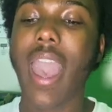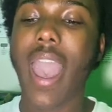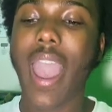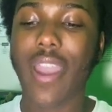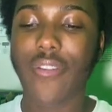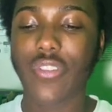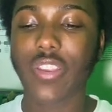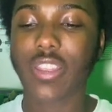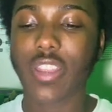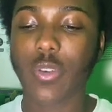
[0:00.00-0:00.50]

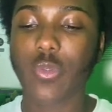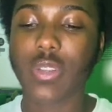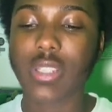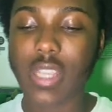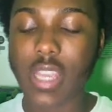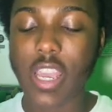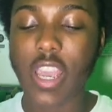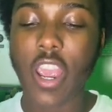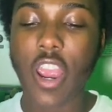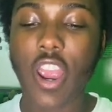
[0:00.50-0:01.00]
everything was
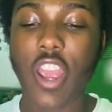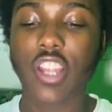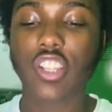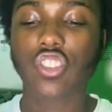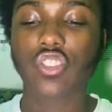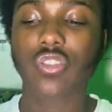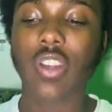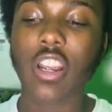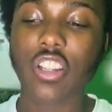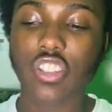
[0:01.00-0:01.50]
here and
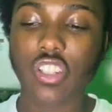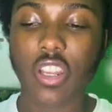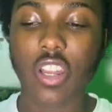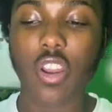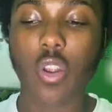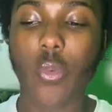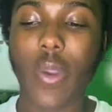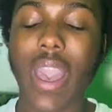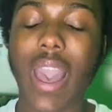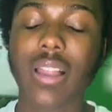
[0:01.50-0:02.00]
structured in
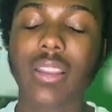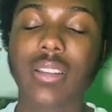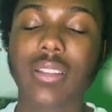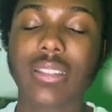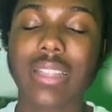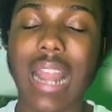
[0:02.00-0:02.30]
a way at least